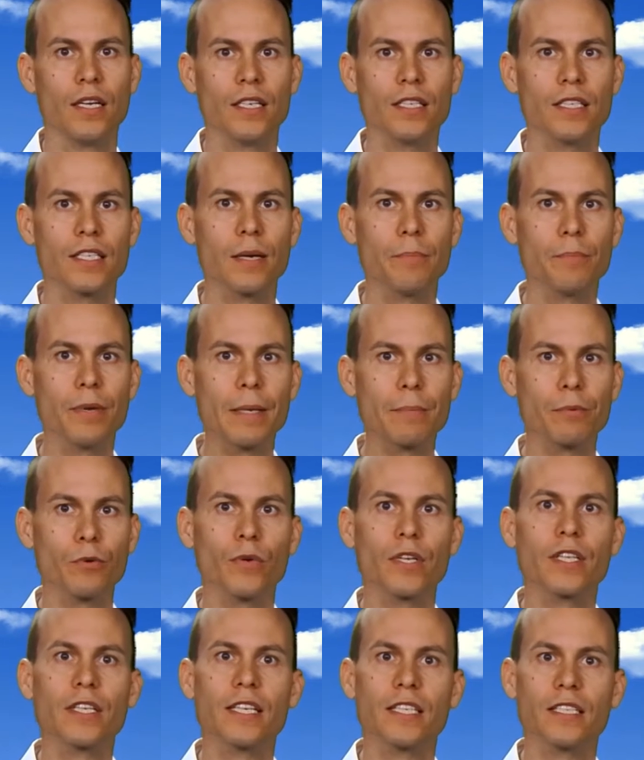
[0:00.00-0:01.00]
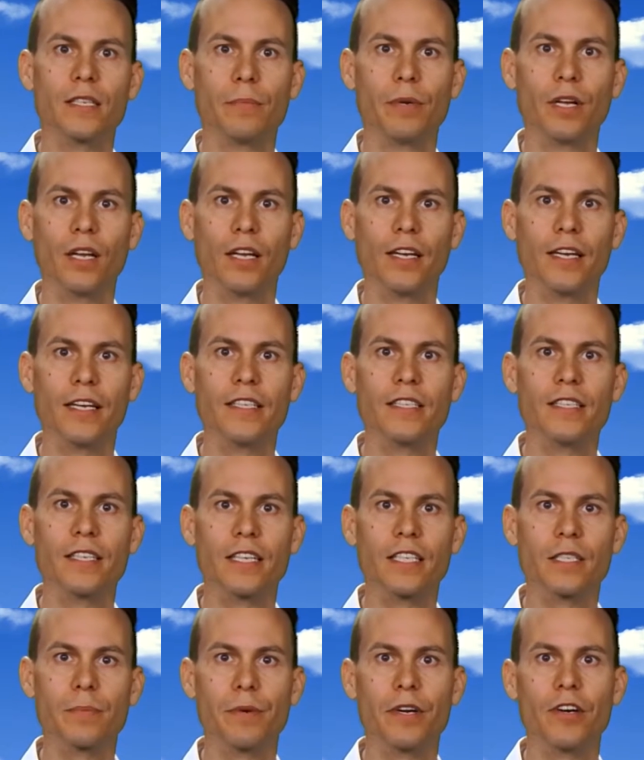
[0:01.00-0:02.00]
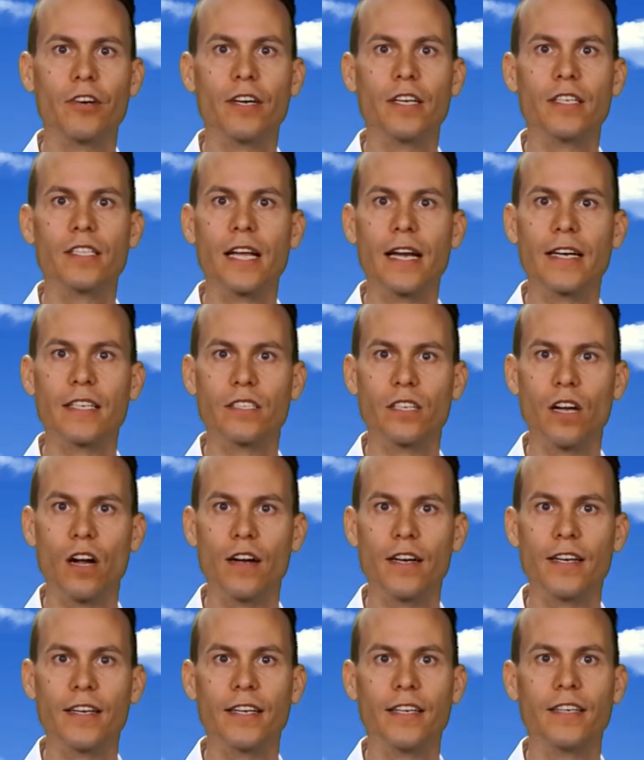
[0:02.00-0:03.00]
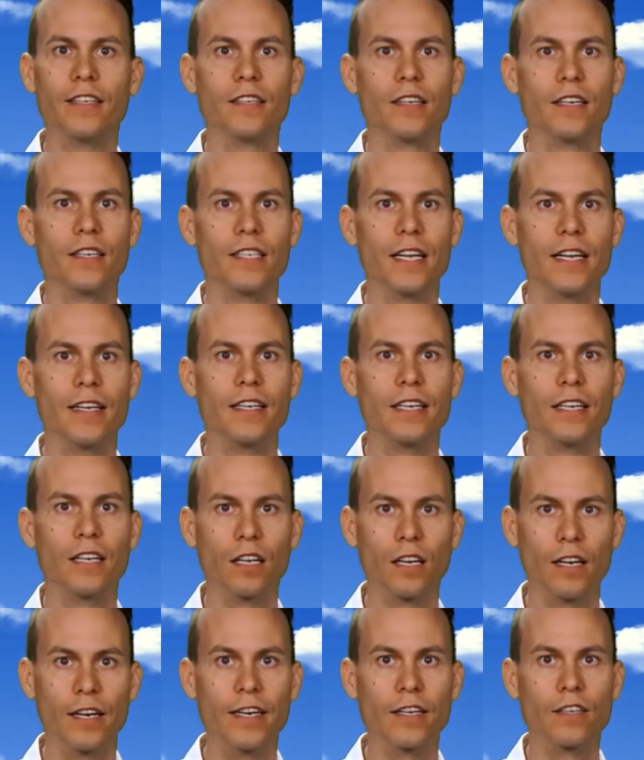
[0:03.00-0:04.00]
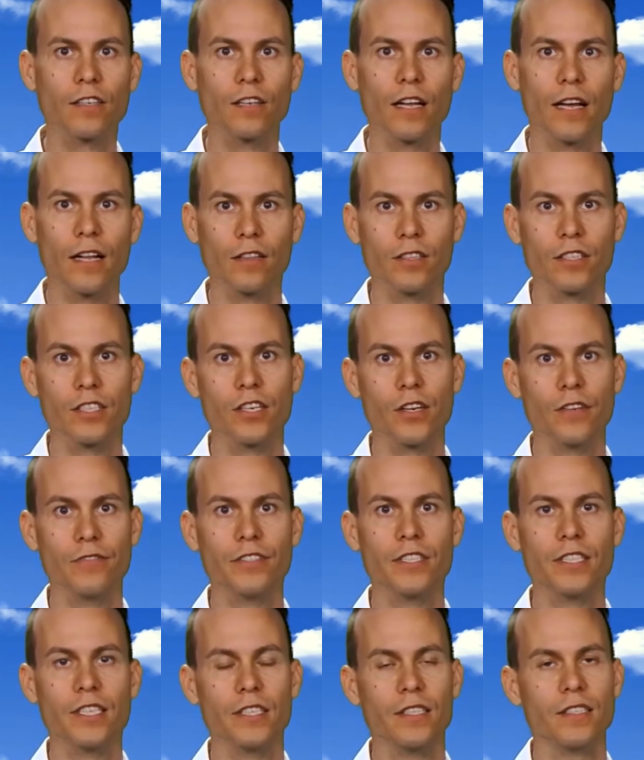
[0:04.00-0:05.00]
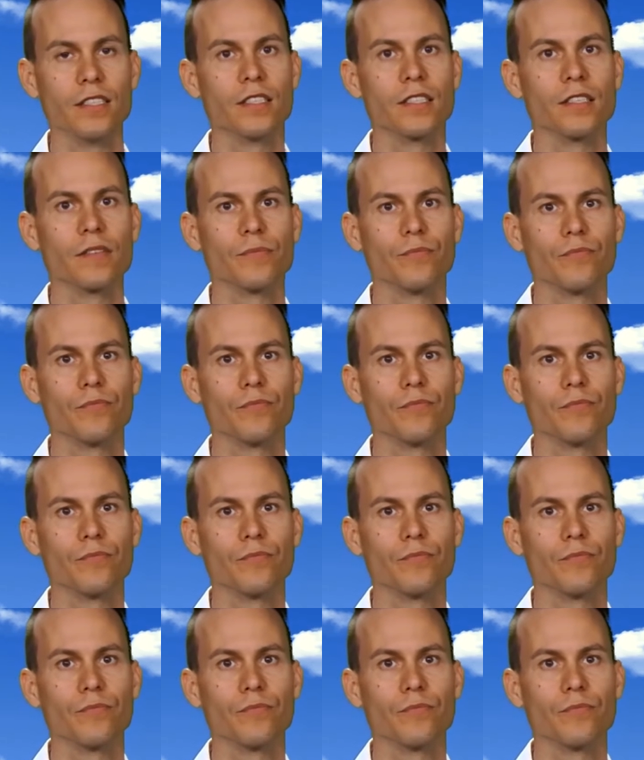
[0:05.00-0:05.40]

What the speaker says: Some people with disabilities experience anxiety attending clinical health services.